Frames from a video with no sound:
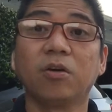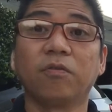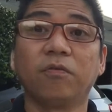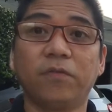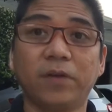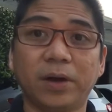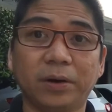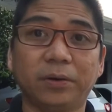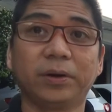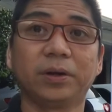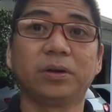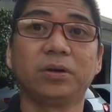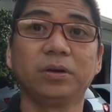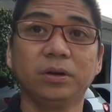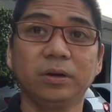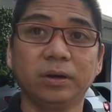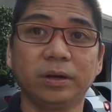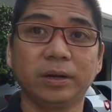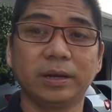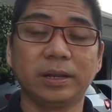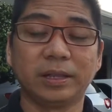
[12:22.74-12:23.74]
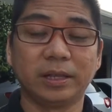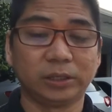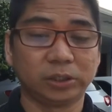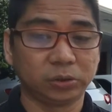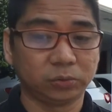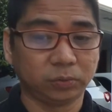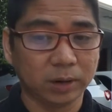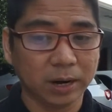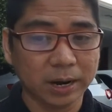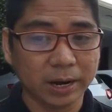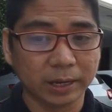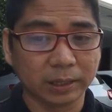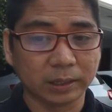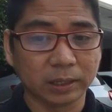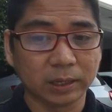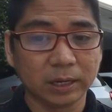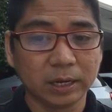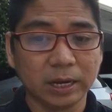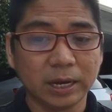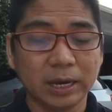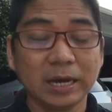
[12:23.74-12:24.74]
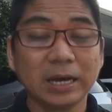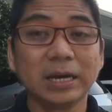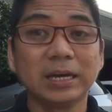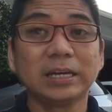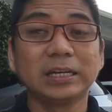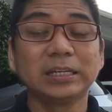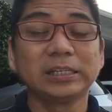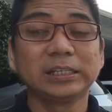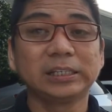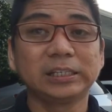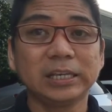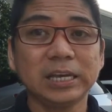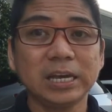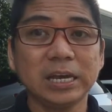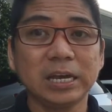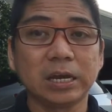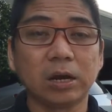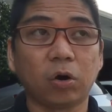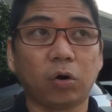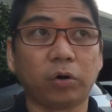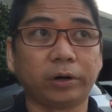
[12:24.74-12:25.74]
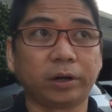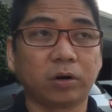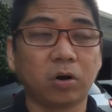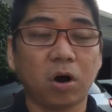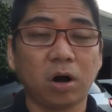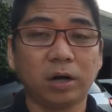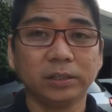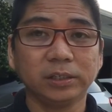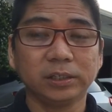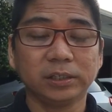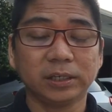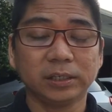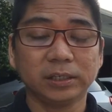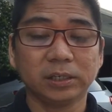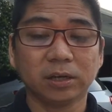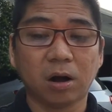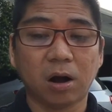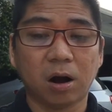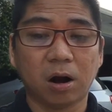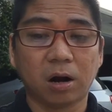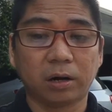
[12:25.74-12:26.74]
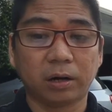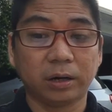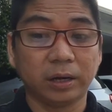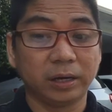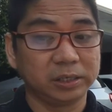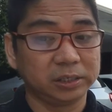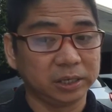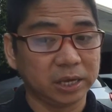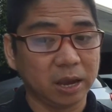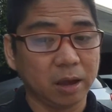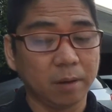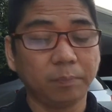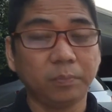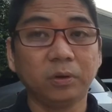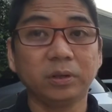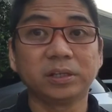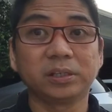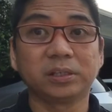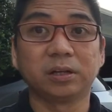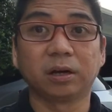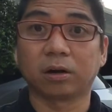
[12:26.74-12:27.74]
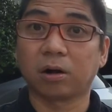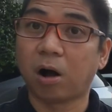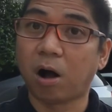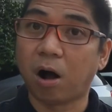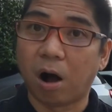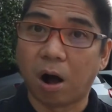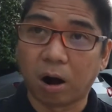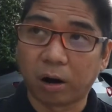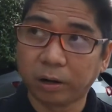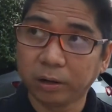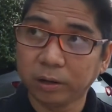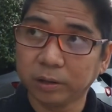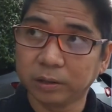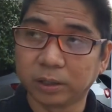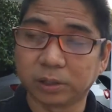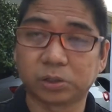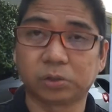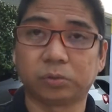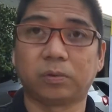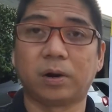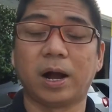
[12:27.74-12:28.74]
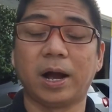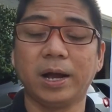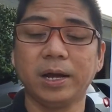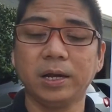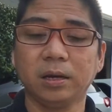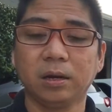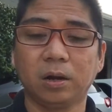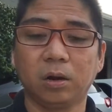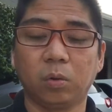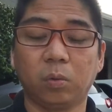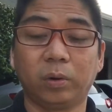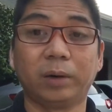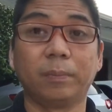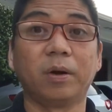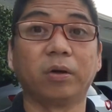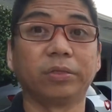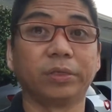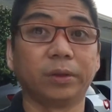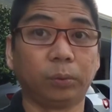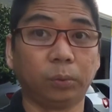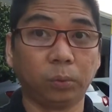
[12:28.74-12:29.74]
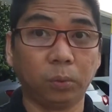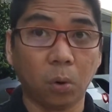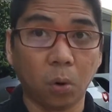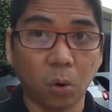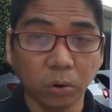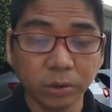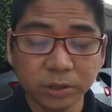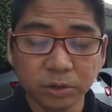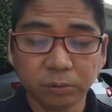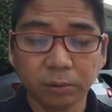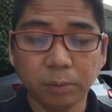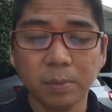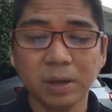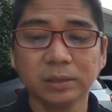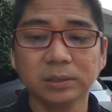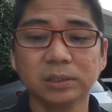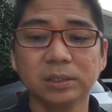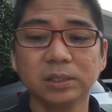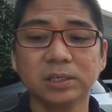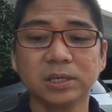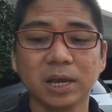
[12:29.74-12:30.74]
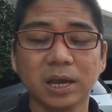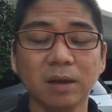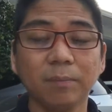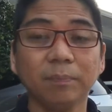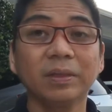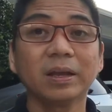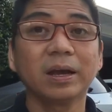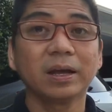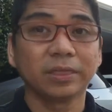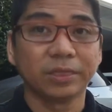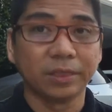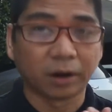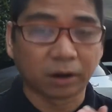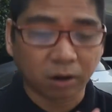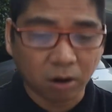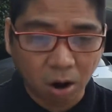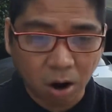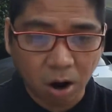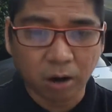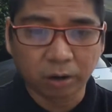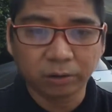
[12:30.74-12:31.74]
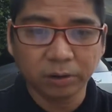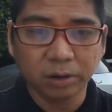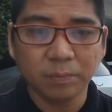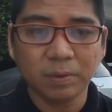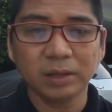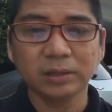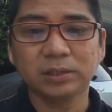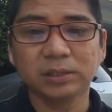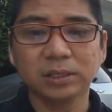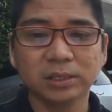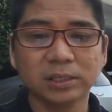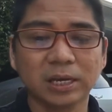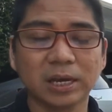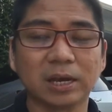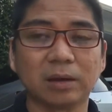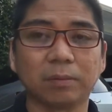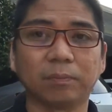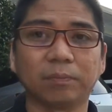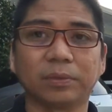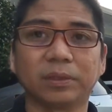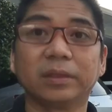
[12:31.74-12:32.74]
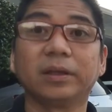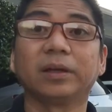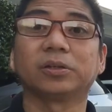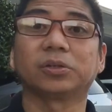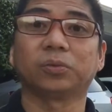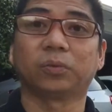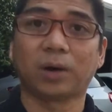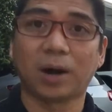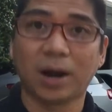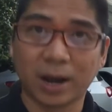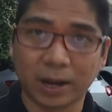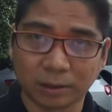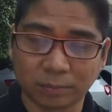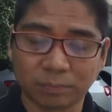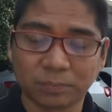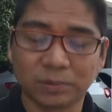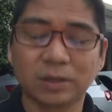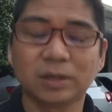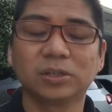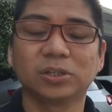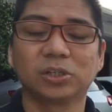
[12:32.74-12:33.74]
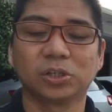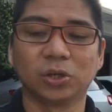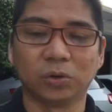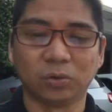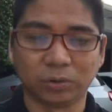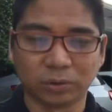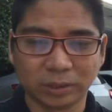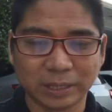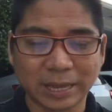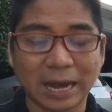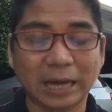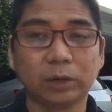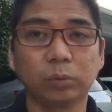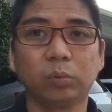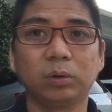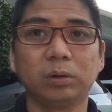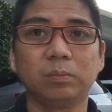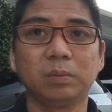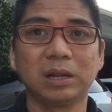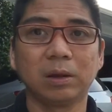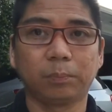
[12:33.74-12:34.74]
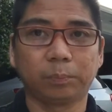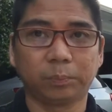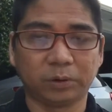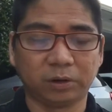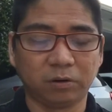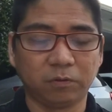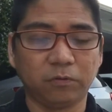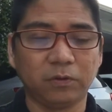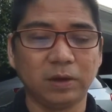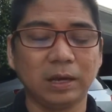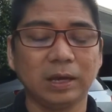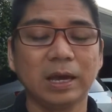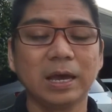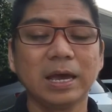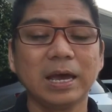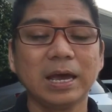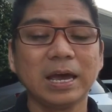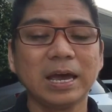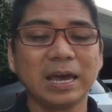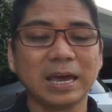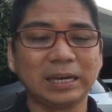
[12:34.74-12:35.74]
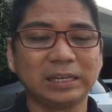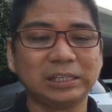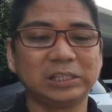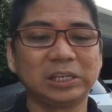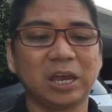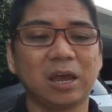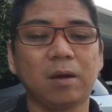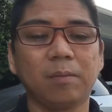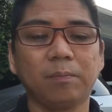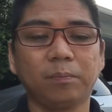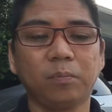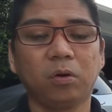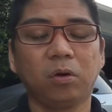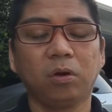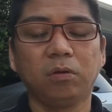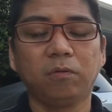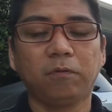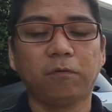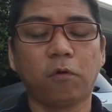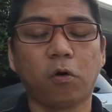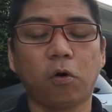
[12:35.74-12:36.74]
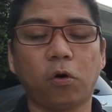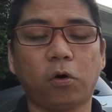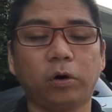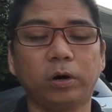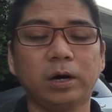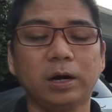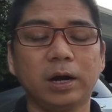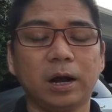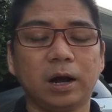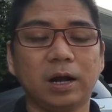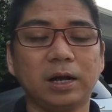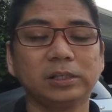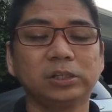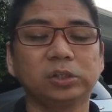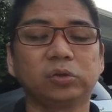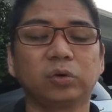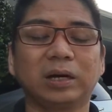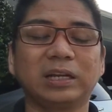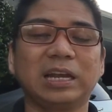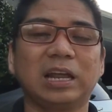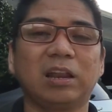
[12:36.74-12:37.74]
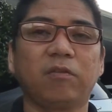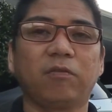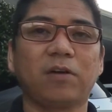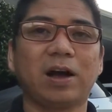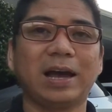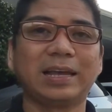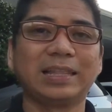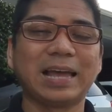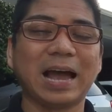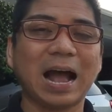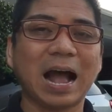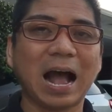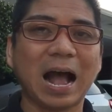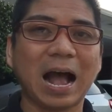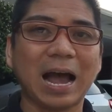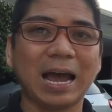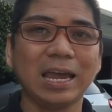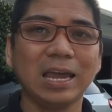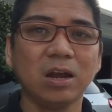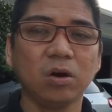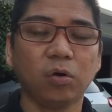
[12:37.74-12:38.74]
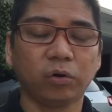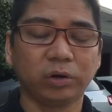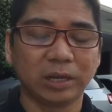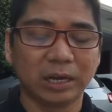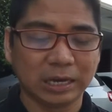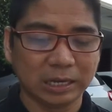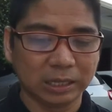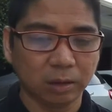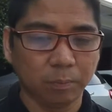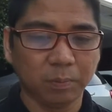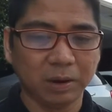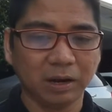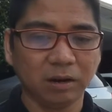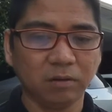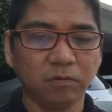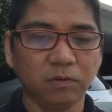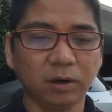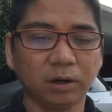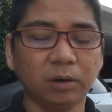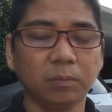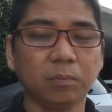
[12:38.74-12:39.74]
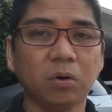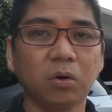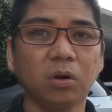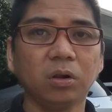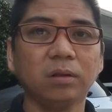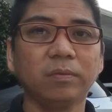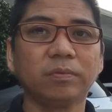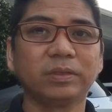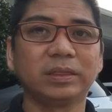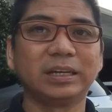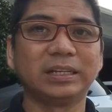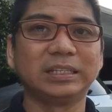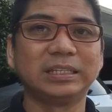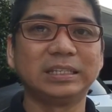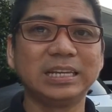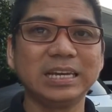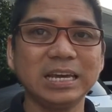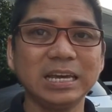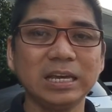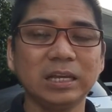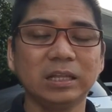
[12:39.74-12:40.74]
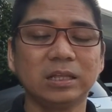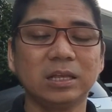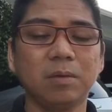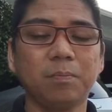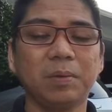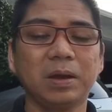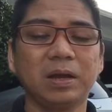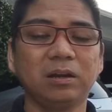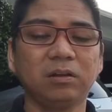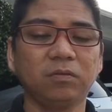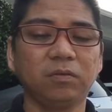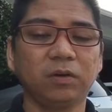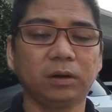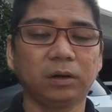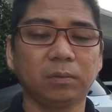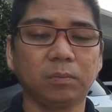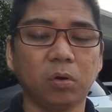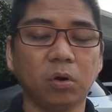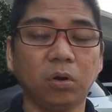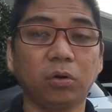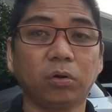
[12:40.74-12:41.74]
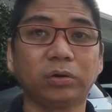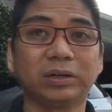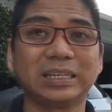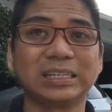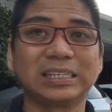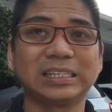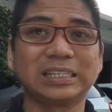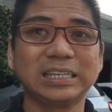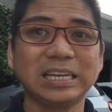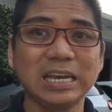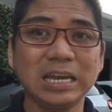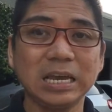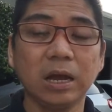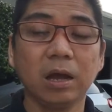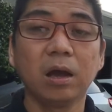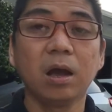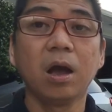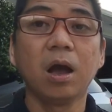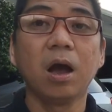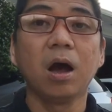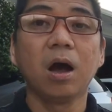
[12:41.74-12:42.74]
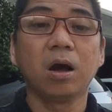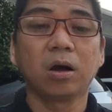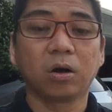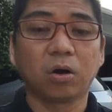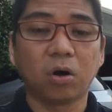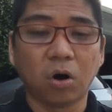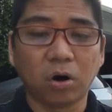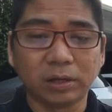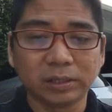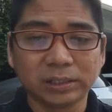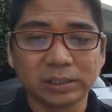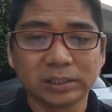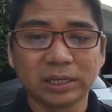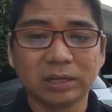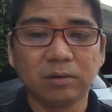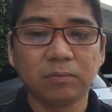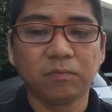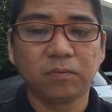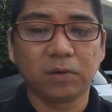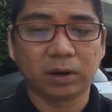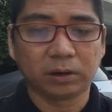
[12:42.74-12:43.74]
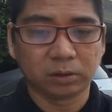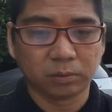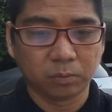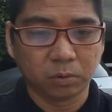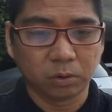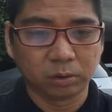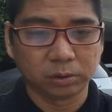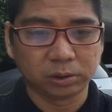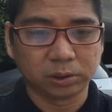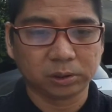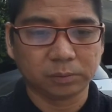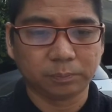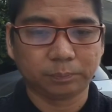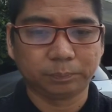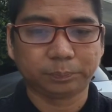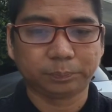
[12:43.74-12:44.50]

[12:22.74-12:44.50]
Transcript: Very good, that's right. C, or the constants are, example is the car, that's right. What about the road remains the same? The car remains the same, that's right. So that would be the perfect example for us to identify the I, or the independent variable, the D, dependent variable, or the C, constant variables.